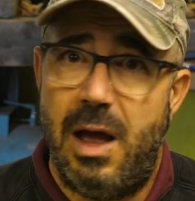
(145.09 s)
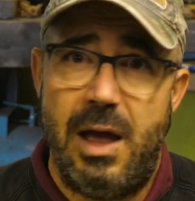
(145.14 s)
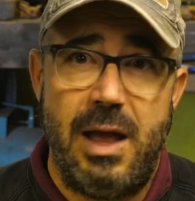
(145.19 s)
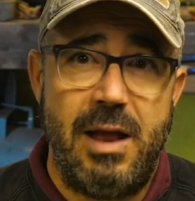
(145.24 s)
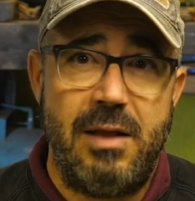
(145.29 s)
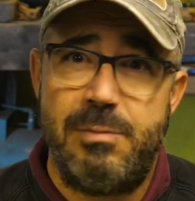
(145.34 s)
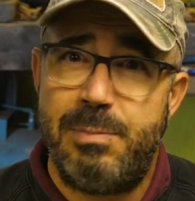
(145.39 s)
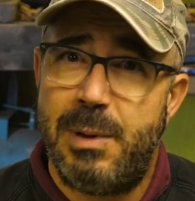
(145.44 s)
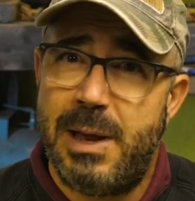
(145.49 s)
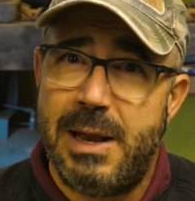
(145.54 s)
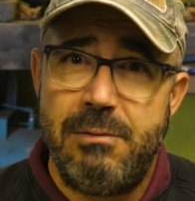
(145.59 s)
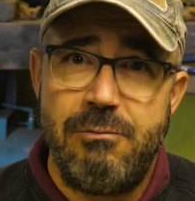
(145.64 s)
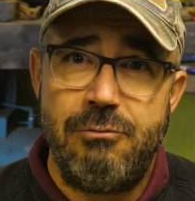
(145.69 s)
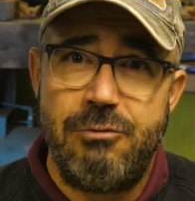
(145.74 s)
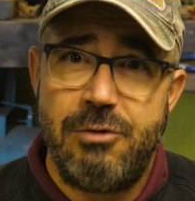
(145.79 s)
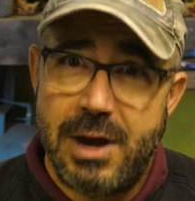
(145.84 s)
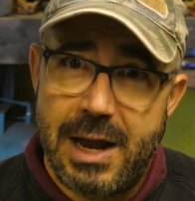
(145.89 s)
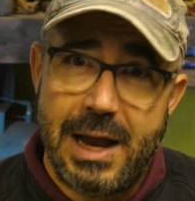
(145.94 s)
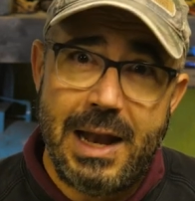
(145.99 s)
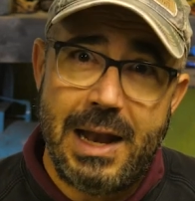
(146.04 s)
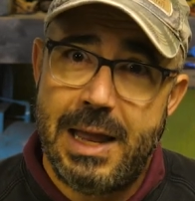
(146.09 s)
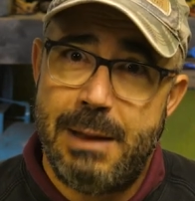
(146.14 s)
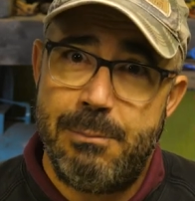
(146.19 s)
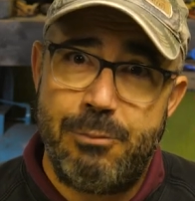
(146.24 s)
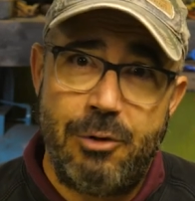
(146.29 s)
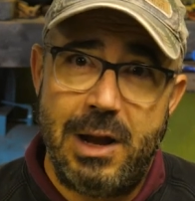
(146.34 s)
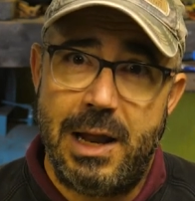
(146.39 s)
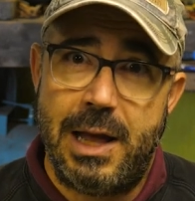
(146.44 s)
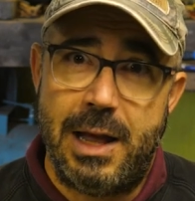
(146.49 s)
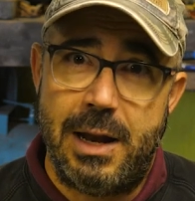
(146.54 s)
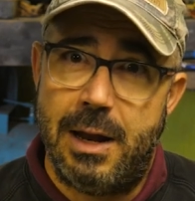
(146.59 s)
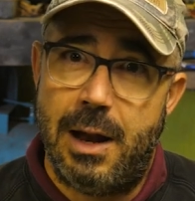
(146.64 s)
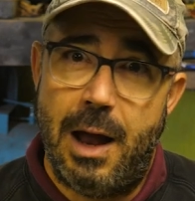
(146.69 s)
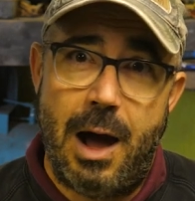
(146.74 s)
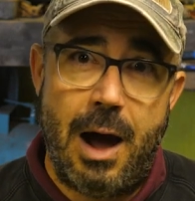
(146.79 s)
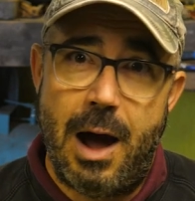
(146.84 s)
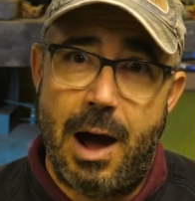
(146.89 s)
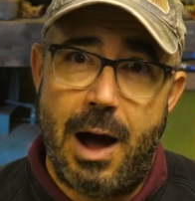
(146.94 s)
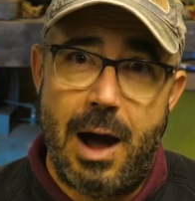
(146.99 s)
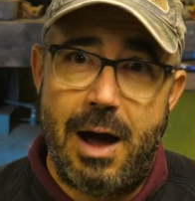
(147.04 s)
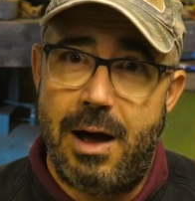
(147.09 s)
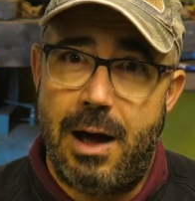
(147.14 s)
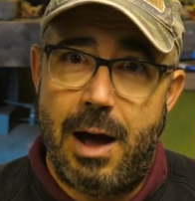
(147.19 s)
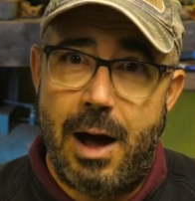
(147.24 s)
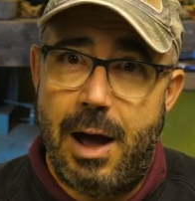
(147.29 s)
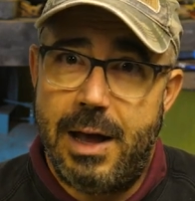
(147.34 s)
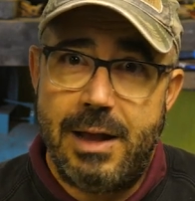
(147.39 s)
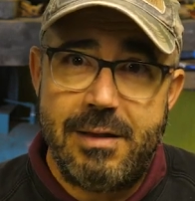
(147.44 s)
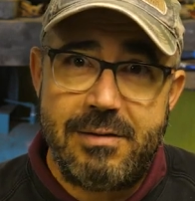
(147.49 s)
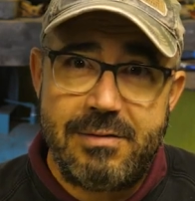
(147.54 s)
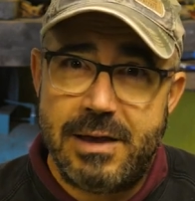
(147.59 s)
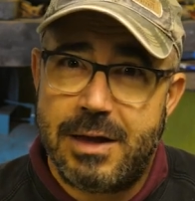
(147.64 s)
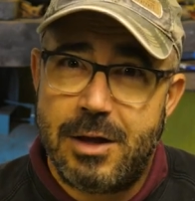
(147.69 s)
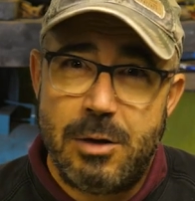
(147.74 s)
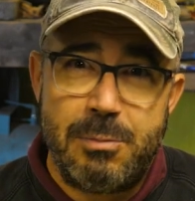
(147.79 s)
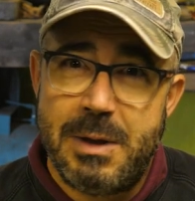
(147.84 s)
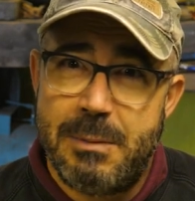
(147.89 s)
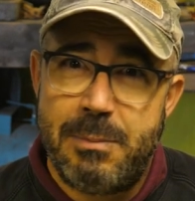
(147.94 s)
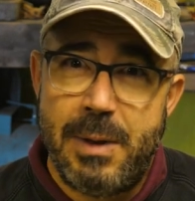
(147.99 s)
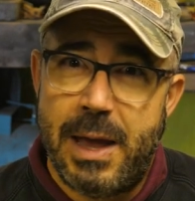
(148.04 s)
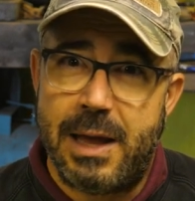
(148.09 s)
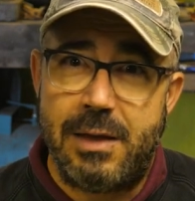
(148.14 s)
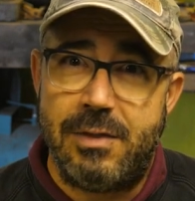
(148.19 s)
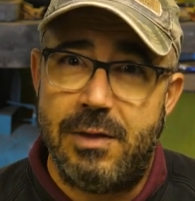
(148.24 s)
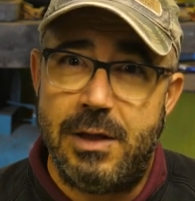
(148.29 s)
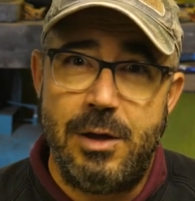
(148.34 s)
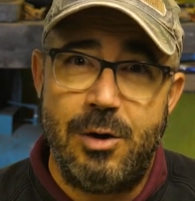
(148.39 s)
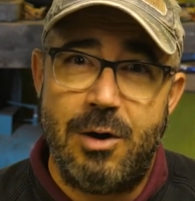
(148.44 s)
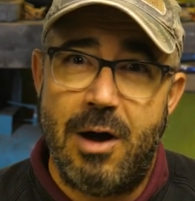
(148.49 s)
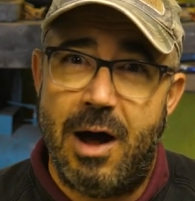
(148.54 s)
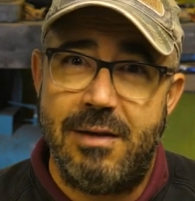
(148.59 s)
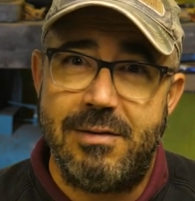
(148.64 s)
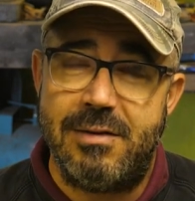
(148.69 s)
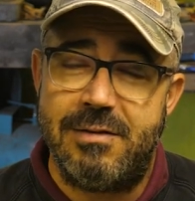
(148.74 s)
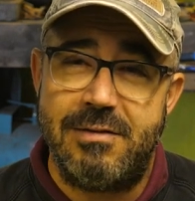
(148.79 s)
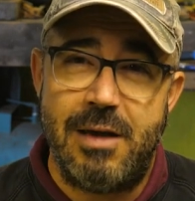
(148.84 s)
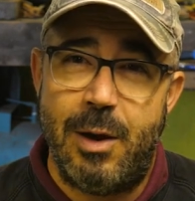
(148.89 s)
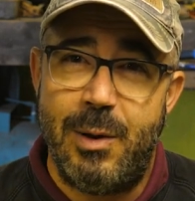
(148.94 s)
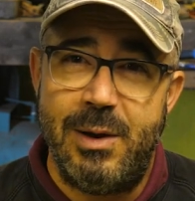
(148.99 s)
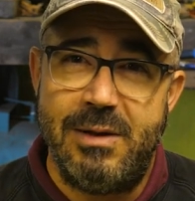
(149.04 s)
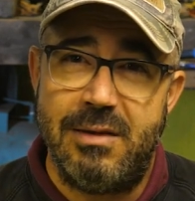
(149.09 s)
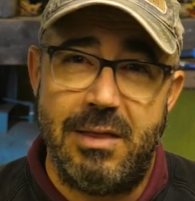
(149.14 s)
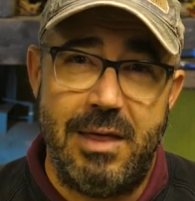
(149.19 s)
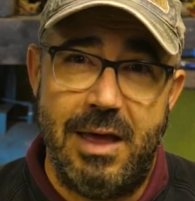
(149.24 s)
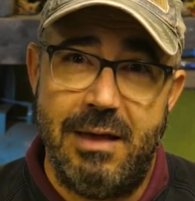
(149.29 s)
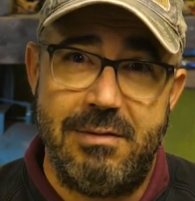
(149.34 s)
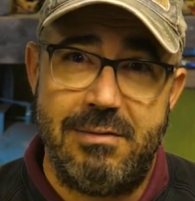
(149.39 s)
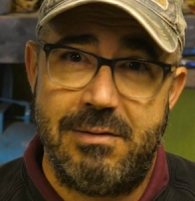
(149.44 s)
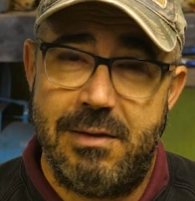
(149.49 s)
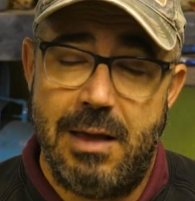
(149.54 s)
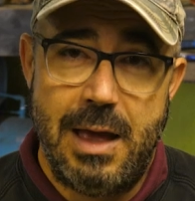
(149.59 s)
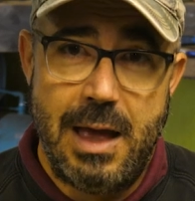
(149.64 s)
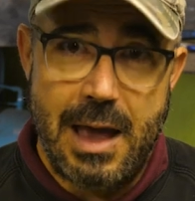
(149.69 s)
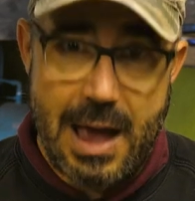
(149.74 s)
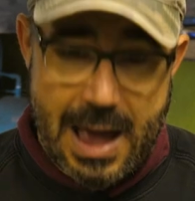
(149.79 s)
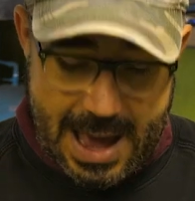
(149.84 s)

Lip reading: It's been really brilliant. It's tickled me pink that you guys are so into this.